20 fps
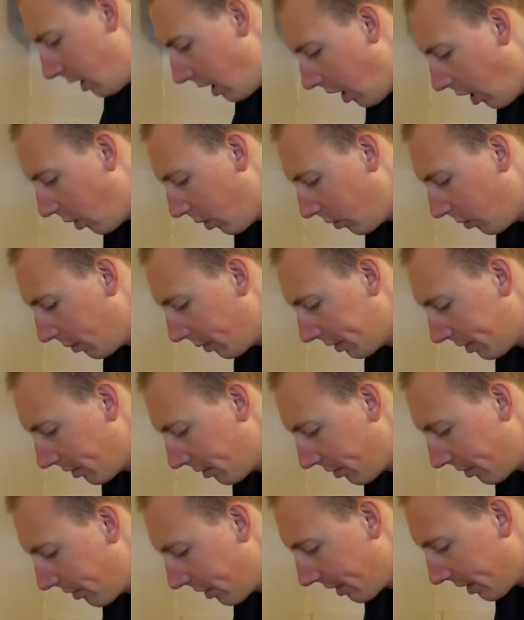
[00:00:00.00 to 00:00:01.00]
oh, one
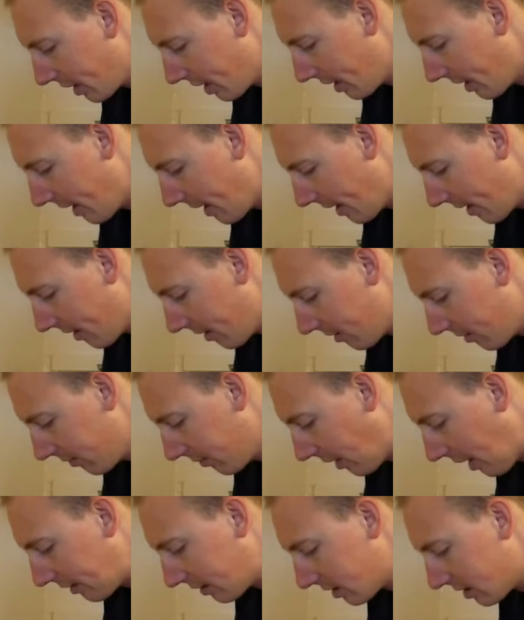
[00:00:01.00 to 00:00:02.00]
other thing
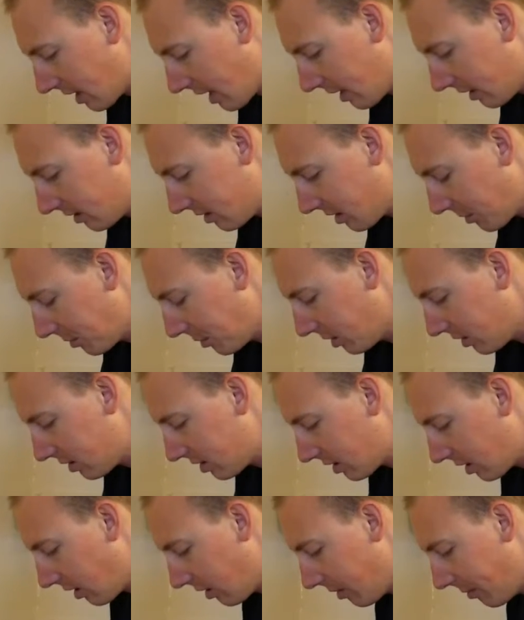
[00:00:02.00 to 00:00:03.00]
I just had some of
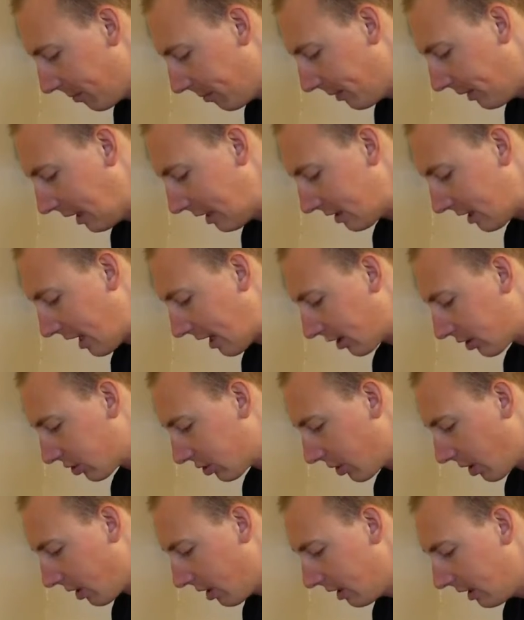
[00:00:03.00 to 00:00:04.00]
this as
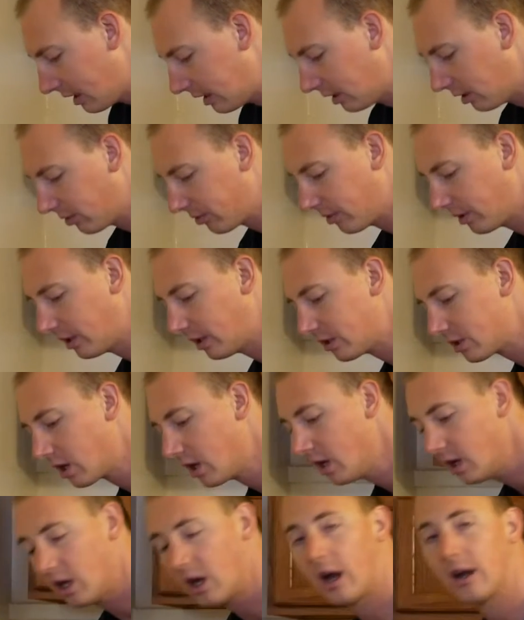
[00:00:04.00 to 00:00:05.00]
extra in the fridge.
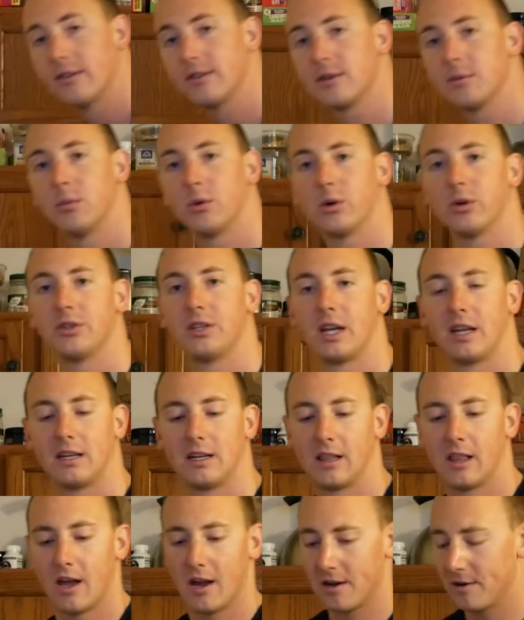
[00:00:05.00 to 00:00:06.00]
I have some more
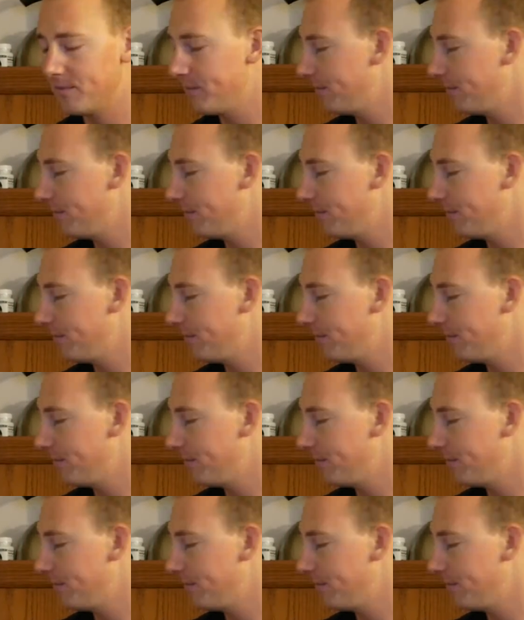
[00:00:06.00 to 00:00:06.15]
dandelion,